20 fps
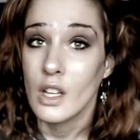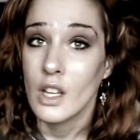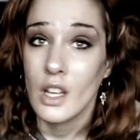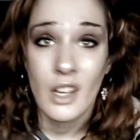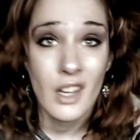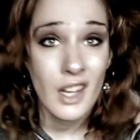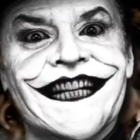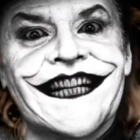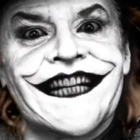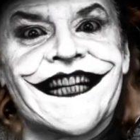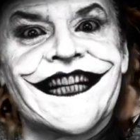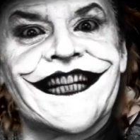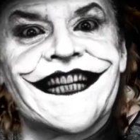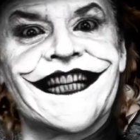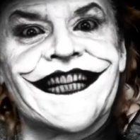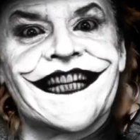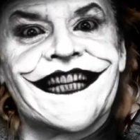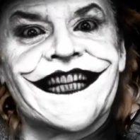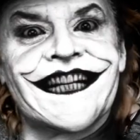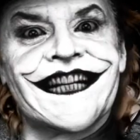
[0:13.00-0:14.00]
A natural
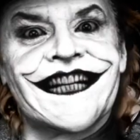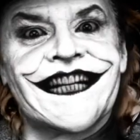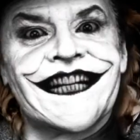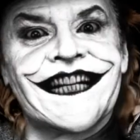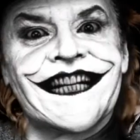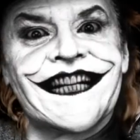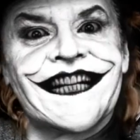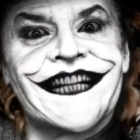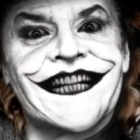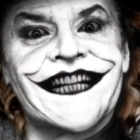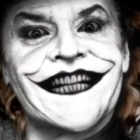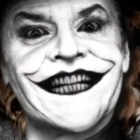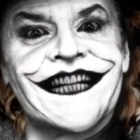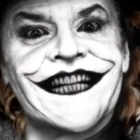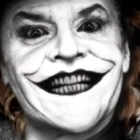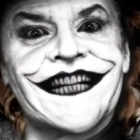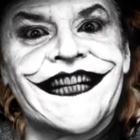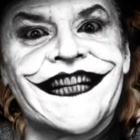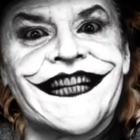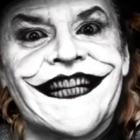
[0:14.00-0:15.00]
grin does not sit
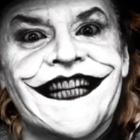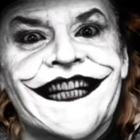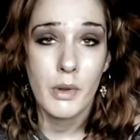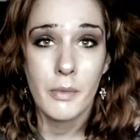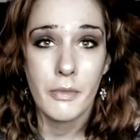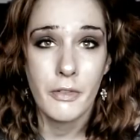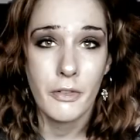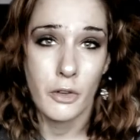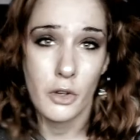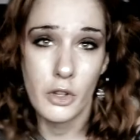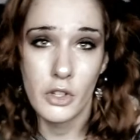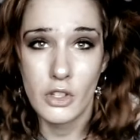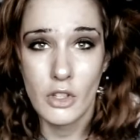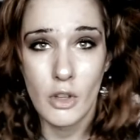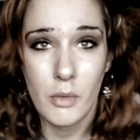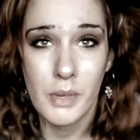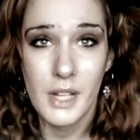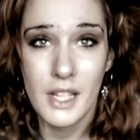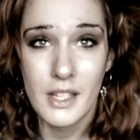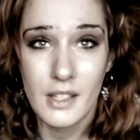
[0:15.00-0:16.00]
well, but before you
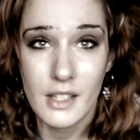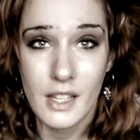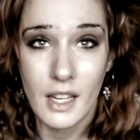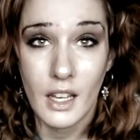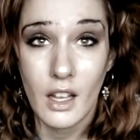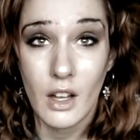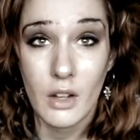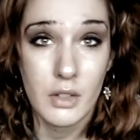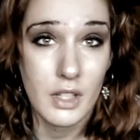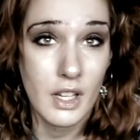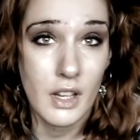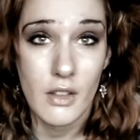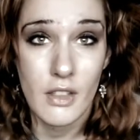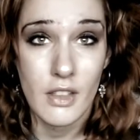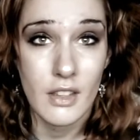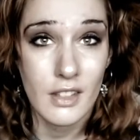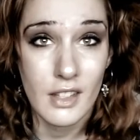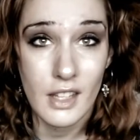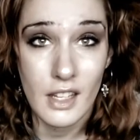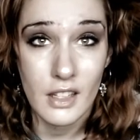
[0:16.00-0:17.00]
stop listening, I'll tell you the
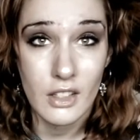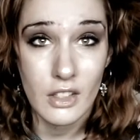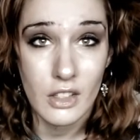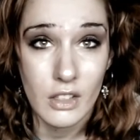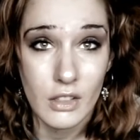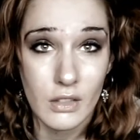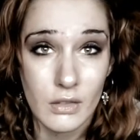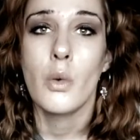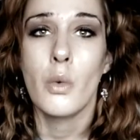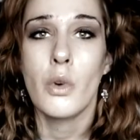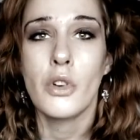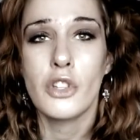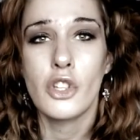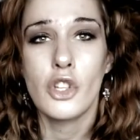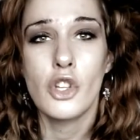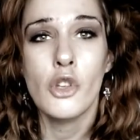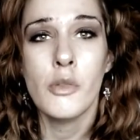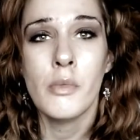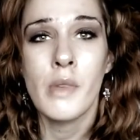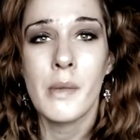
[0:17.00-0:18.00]
sitch. Whilst
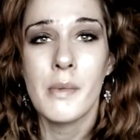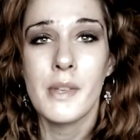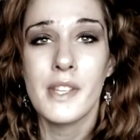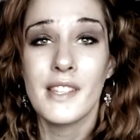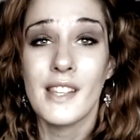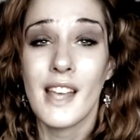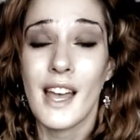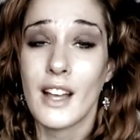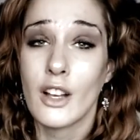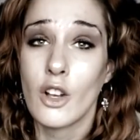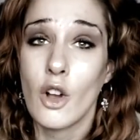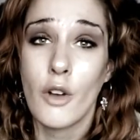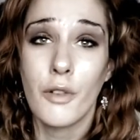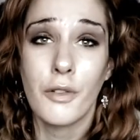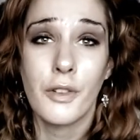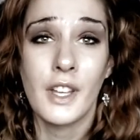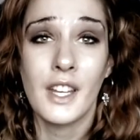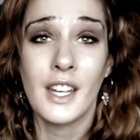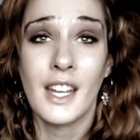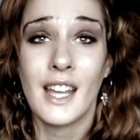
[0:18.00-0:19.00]
you may be sat,
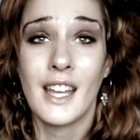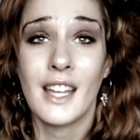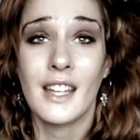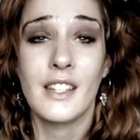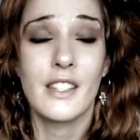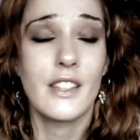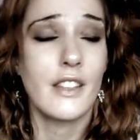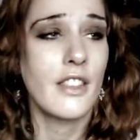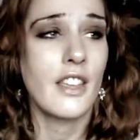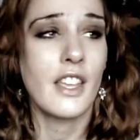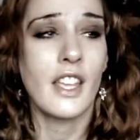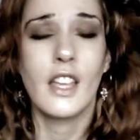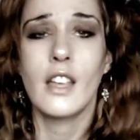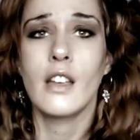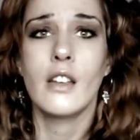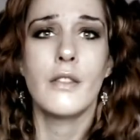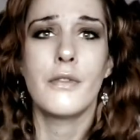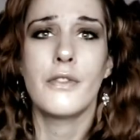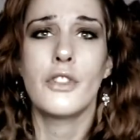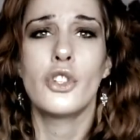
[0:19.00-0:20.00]
coffee in hand,
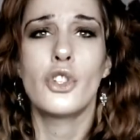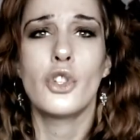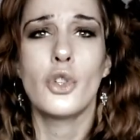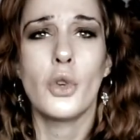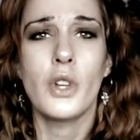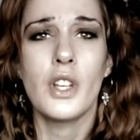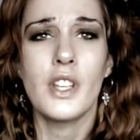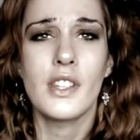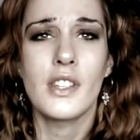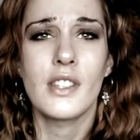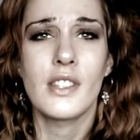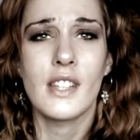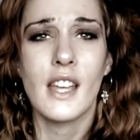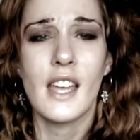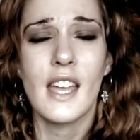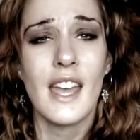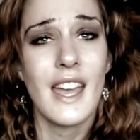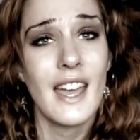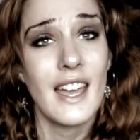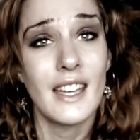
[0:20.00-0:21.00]
thinking of the joyous
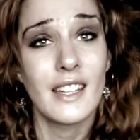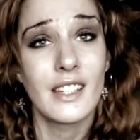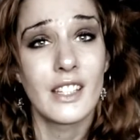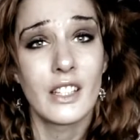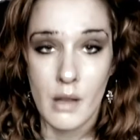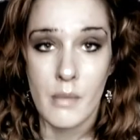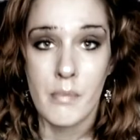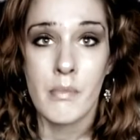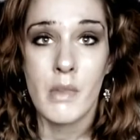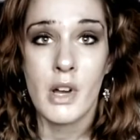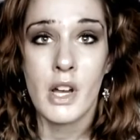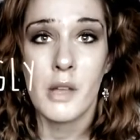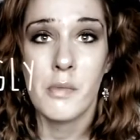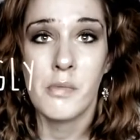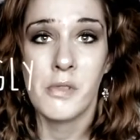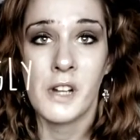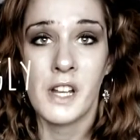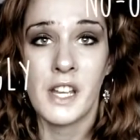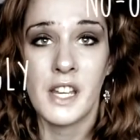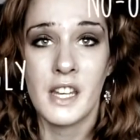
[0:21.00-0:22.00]
day ahead, my
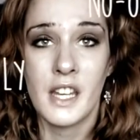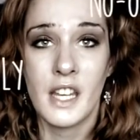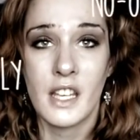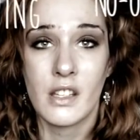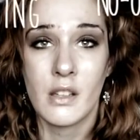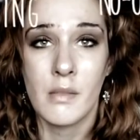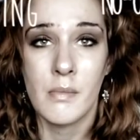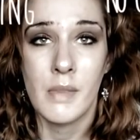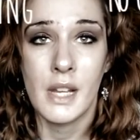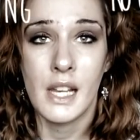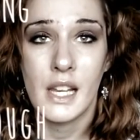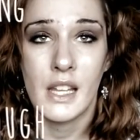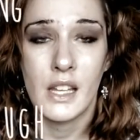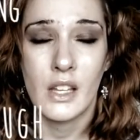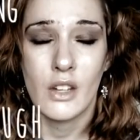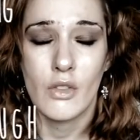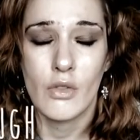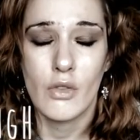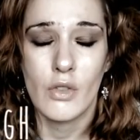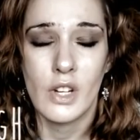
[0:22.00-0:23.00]
brain has a
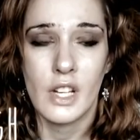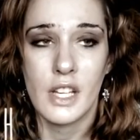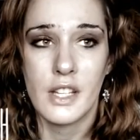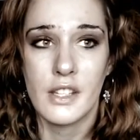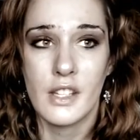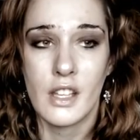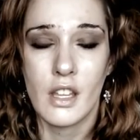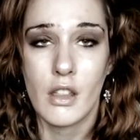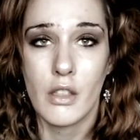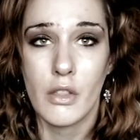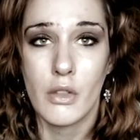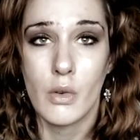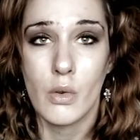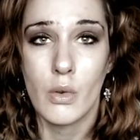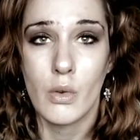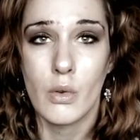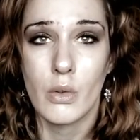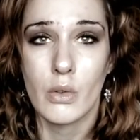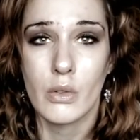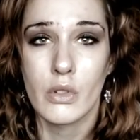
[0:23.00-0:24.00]
million racing
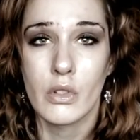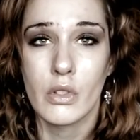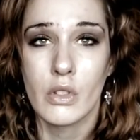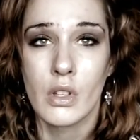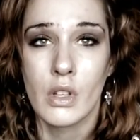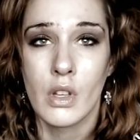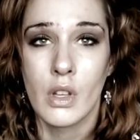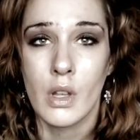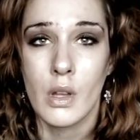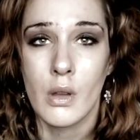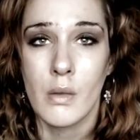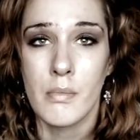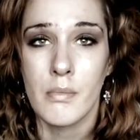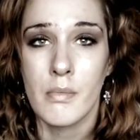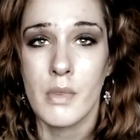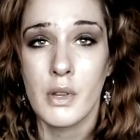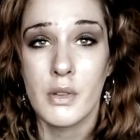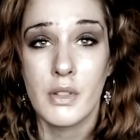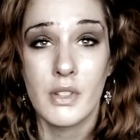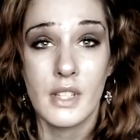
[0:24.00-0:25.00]
thoughts,
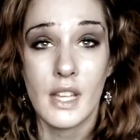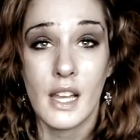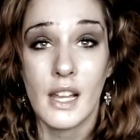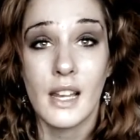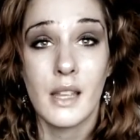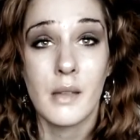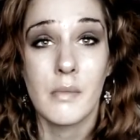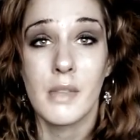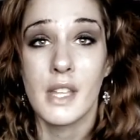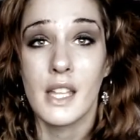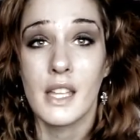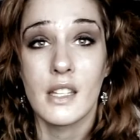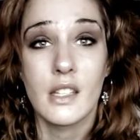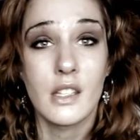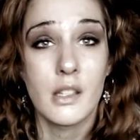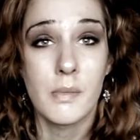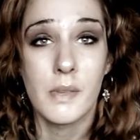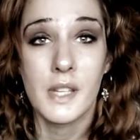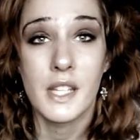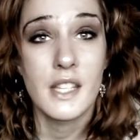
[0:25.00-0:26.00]
most telling me
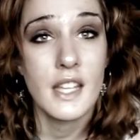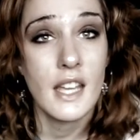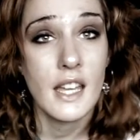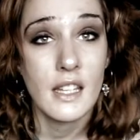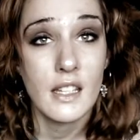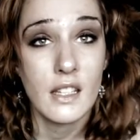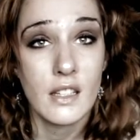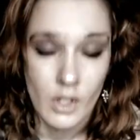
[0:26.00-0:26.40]
to be dead.